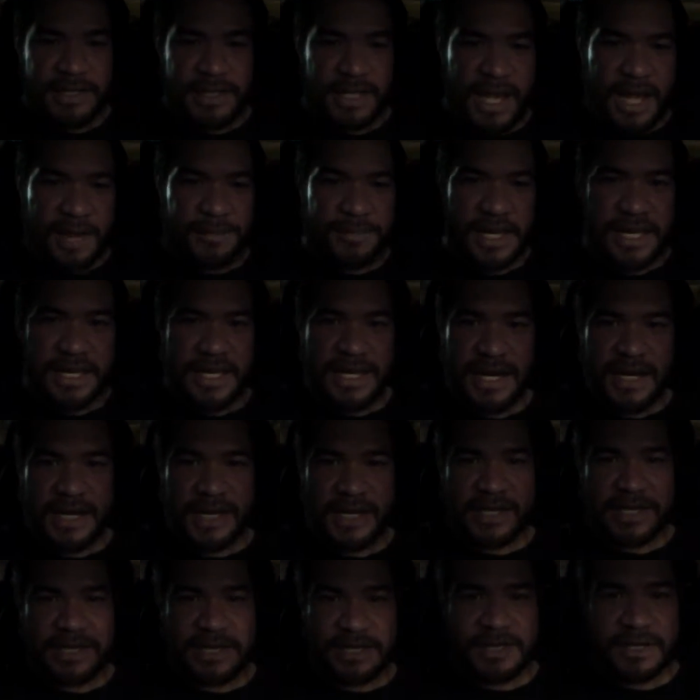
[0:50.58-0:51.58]
I'm not
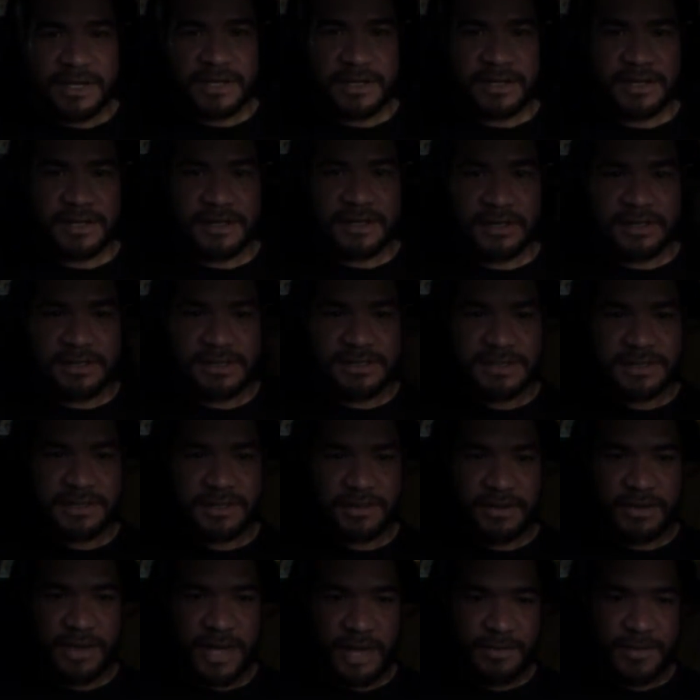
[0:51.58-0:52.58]
getting any younger,
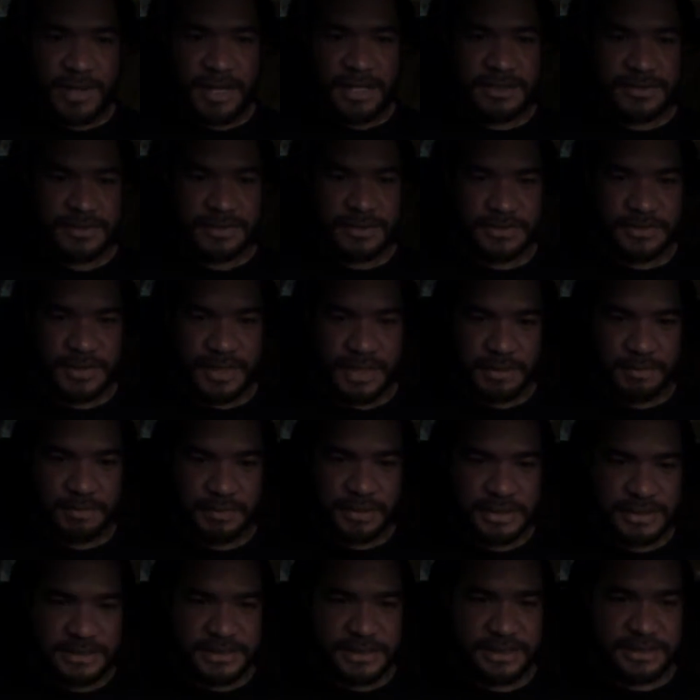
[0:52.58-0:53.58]
so I might as well try to
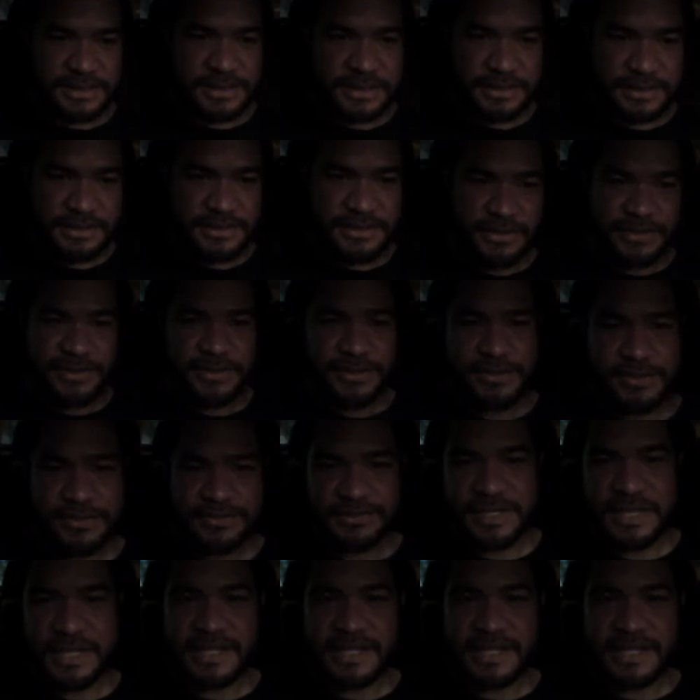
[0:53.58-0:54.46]
put this into use.